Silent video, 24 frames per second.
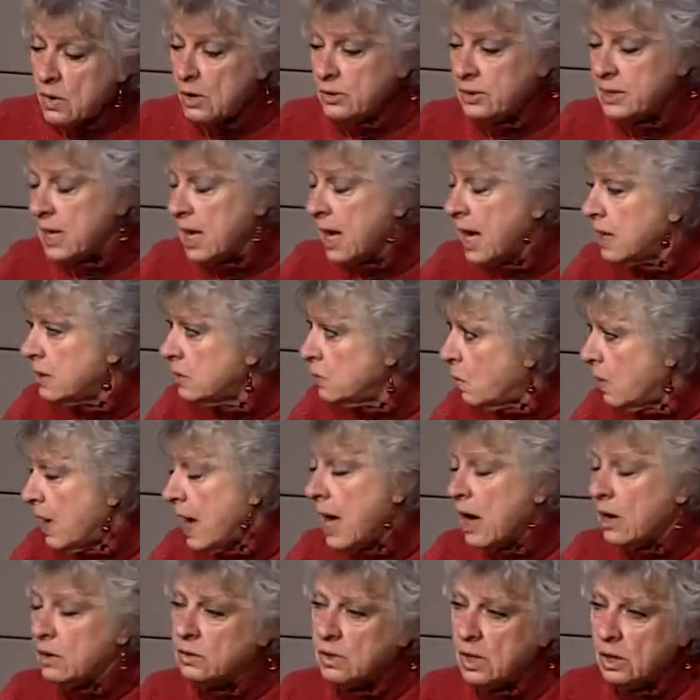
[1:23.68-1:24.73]
okay.
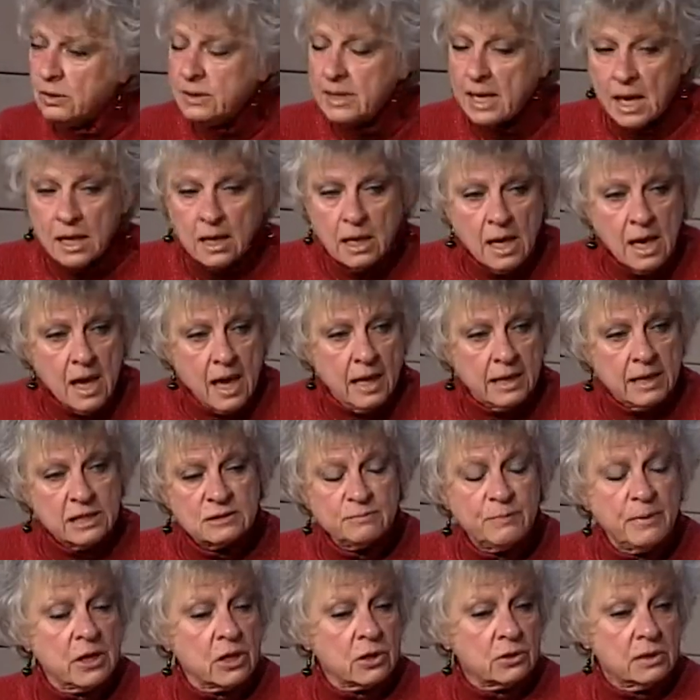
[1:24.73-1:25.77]
Wow. Okay. He's
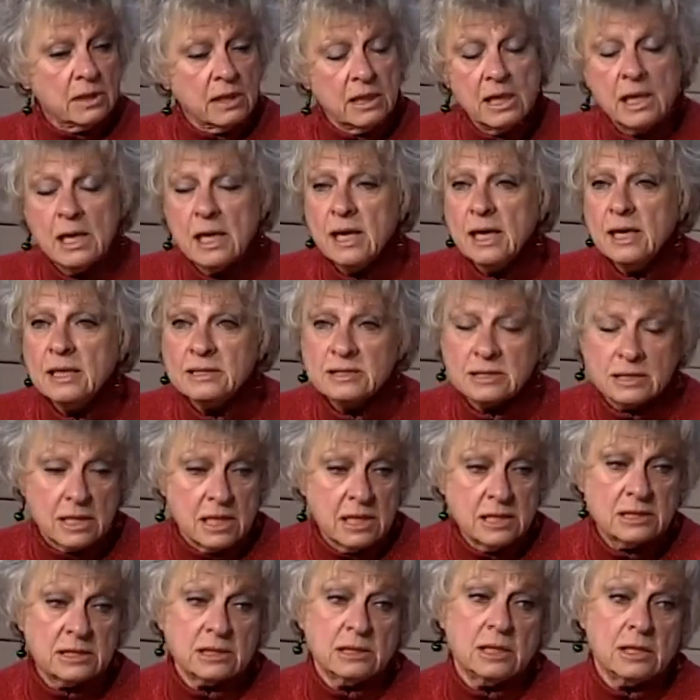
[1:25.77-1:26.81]
bigger than he is, and
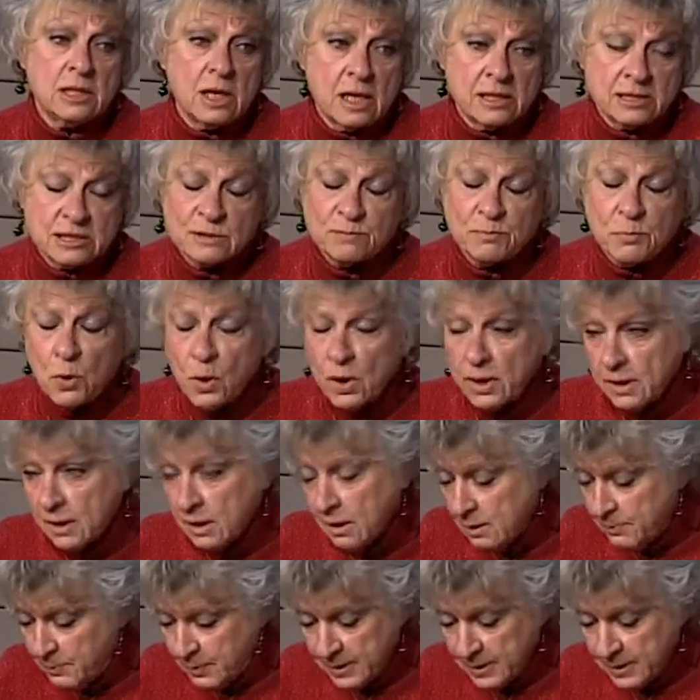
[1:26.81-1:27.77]
he's in the non-sporting.